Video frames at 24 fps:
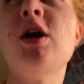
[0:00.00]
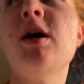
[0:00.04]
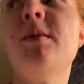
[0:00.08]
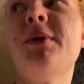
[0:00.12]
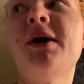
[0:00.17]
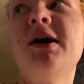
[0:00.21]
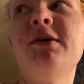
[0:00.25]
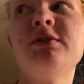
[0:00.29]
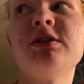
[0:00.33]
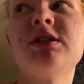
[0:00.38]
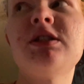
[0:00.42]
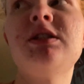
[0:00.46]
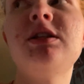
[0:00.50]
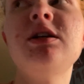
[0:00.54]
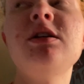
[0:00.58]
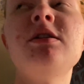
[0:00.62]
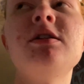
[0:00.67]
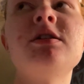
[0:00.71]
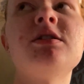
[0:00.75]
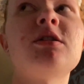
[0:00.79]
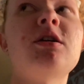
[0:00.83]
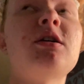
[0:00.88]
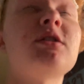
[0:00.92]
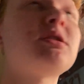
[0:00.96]
up, I was still
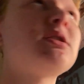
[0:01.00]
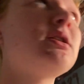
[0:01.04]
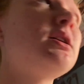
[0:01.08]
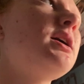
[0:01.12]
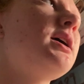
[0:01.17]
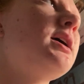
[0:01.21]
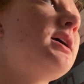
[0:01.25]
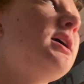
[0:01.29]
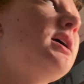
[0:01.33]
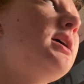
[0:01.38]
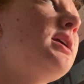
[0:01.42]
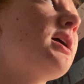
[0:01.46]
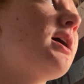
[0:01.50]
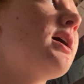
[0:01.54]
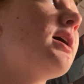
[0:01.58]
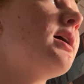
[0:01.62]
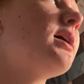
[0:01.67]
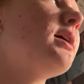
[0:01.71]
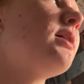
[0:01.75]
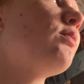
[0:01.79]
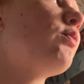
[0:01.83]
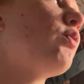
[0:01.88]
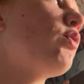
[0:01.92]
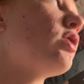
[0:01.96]
exhausted and
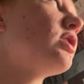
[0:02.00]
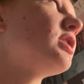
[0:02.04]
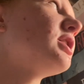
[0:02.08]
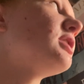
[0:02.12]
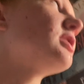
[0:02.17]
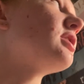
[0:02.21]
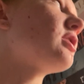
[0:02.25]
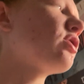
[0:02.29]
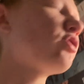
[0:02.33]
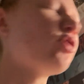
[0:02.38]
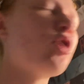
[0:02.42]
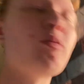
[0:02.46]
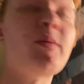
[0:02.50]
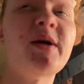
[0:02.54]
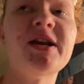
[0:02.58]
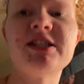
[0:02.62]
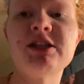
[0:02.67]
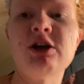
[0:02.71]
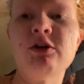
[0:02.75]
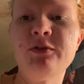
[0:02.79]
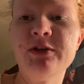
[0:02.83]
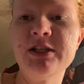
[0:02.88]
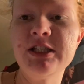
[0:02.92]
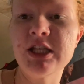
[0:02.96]
I wanted to throw
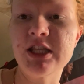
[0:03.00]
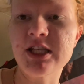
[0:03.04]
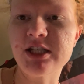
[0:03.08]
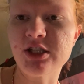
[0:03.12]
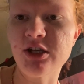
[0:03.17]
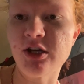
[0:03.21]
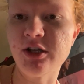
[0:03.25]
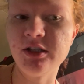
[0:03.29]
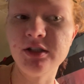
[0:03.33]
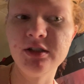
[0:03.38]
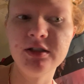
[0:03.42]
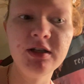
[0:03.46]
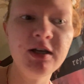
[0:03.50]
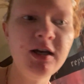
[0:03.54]
myself into the sun.